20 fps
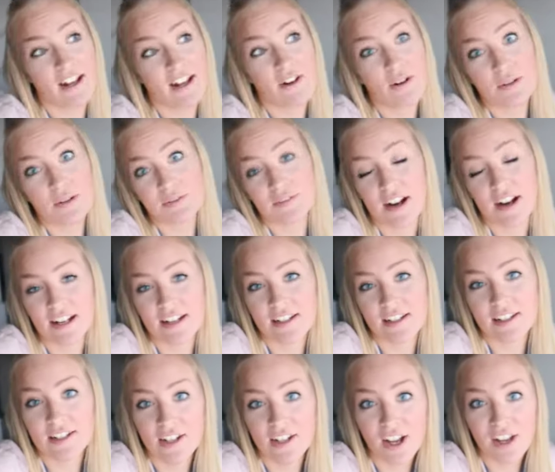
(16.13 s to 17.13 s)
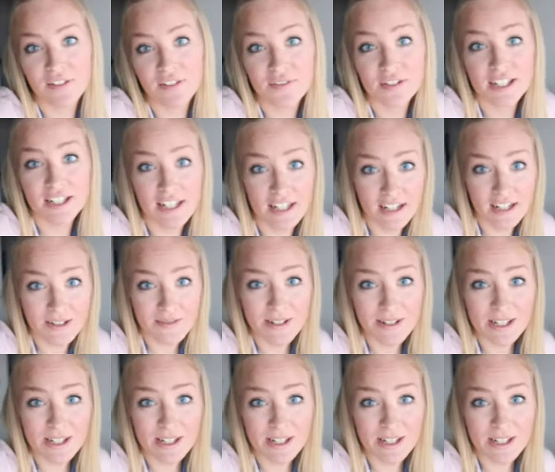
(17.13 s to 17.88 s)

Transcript: an old friend to go for dinner,